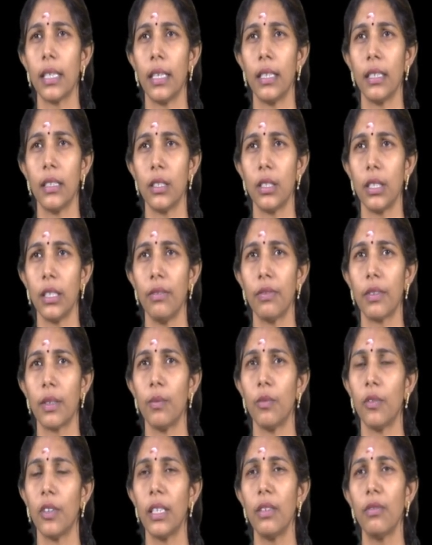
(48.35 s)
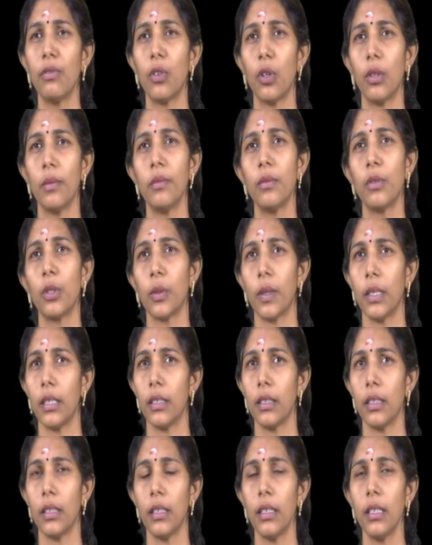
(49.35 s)
energy from one form to
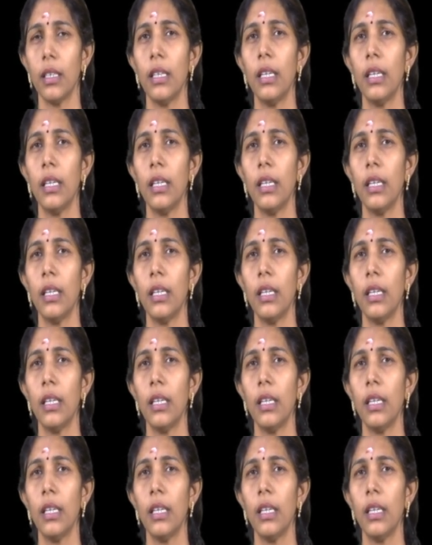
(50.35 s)
another.